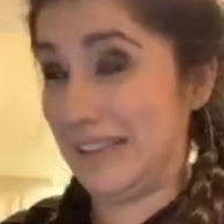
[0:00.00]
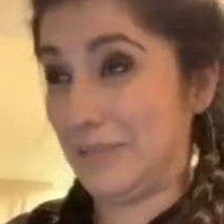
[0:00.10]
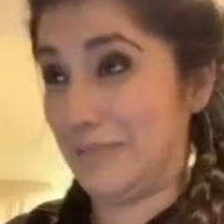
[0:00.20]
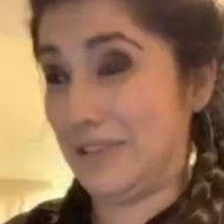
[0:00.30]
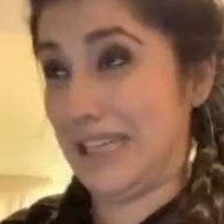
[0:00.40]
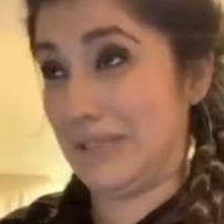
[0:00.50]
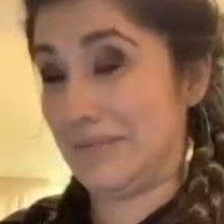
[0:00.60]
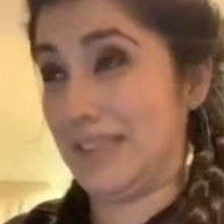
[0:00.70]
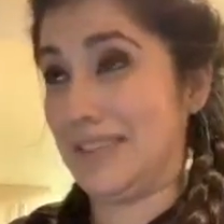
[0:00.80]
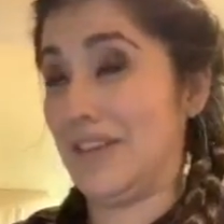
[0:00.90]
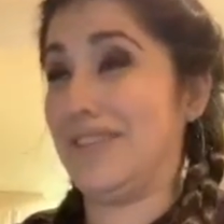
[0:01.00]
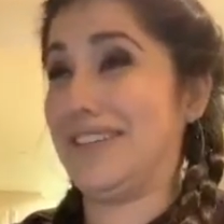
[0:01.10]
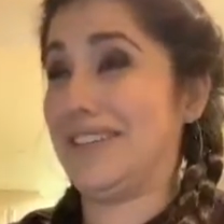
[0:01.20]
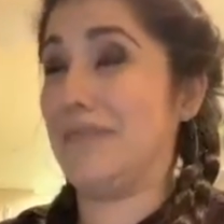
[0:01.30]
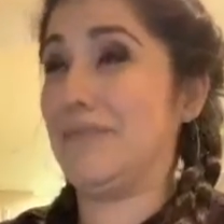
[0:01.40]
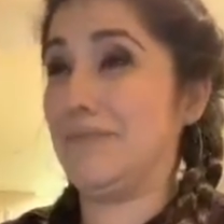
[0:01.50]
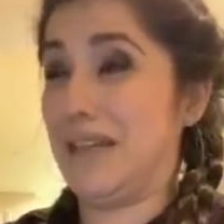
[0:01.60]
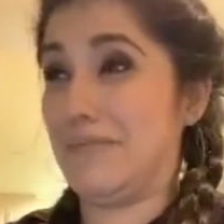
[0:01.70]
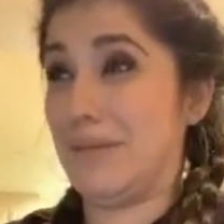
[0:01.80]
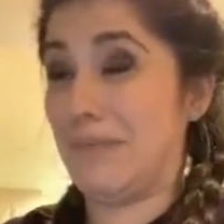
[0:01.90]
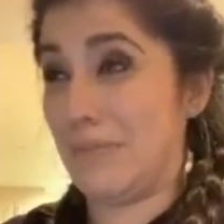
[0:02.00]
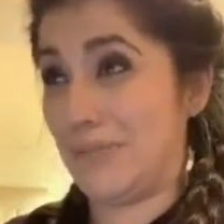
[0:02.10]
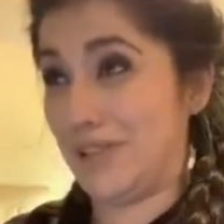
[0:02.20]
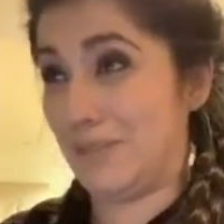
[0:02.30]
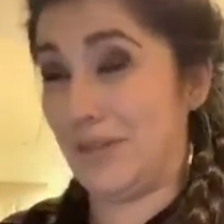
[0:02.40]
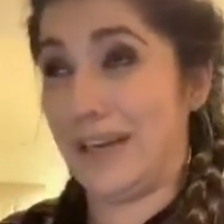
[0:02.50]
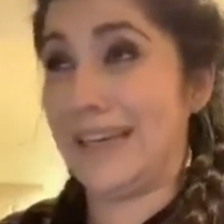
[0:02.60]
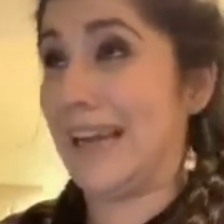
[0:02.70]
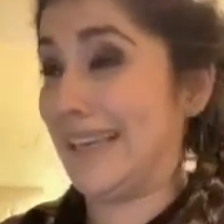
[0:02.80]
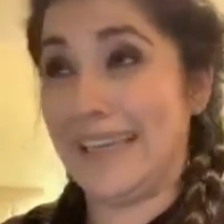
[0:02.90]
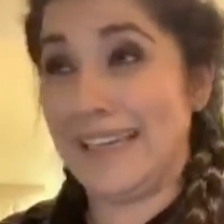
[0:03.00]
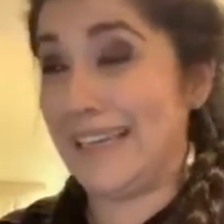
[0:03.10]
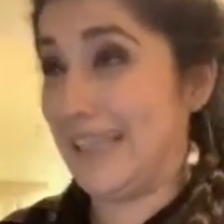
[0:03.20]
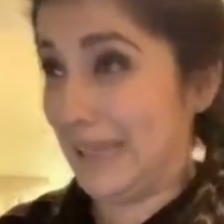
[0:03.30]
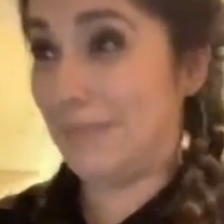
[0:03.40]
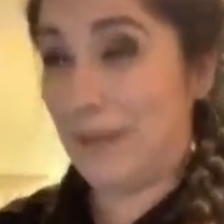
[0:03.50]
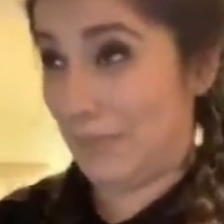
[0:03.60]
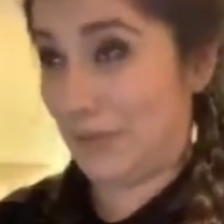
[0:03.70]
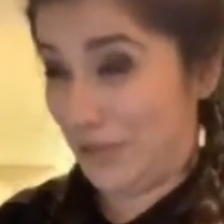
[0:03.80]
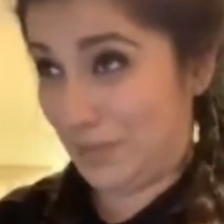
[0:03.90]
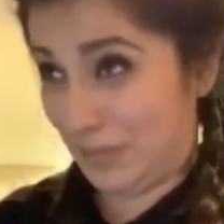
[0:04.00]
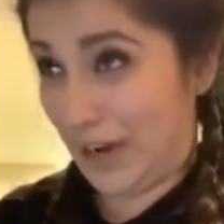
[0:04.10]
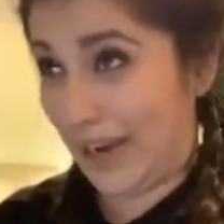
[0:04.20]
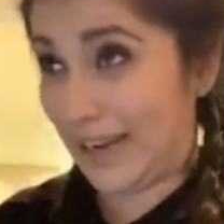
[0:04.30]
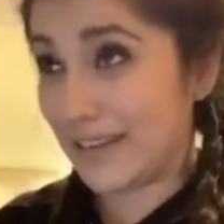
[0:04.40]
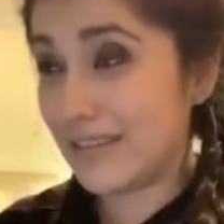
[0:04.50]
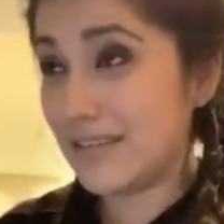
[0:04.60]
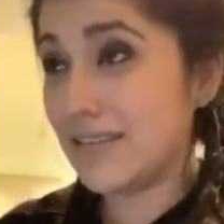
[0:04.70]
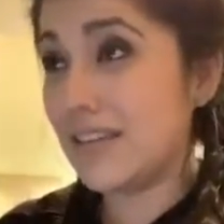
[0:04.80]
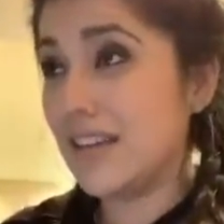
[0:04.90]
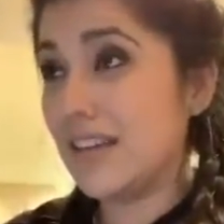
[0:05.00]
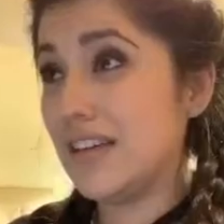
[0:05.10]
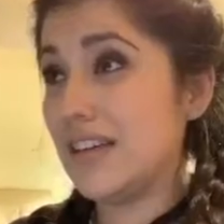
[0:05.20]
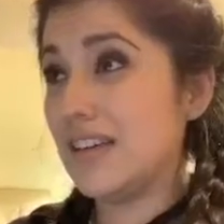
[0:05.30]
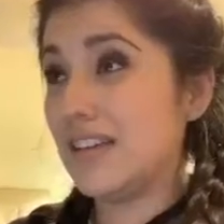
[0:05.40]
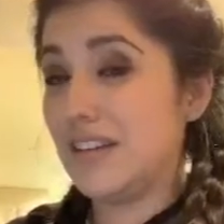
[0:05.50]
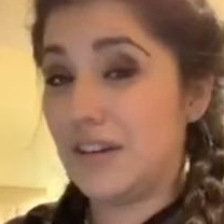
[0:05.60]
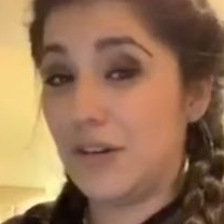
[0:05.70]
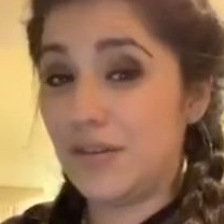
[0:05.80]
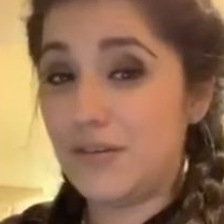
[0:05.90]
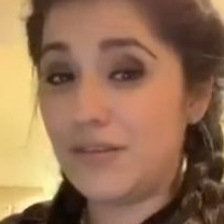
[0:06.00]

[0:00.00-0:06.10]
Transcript: to protect myself except me and my pepper spray and I can't eat pepper spray, you know?